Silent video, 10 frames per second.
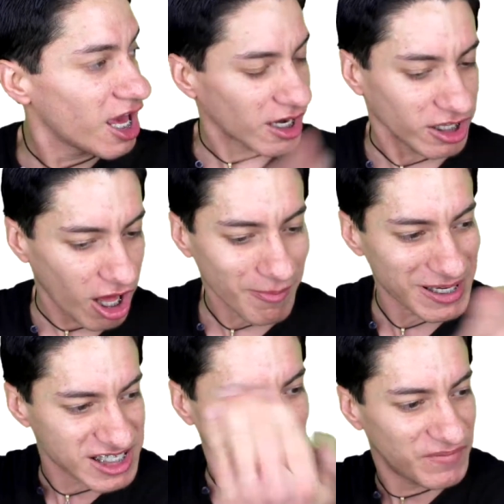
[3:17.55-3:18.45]
I'm gonna lock
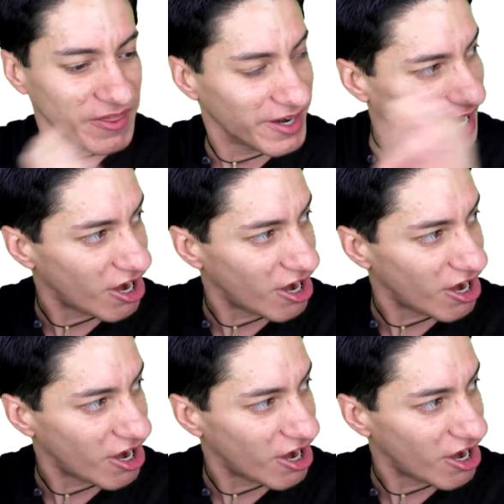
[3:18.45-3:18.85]
myself in there, and I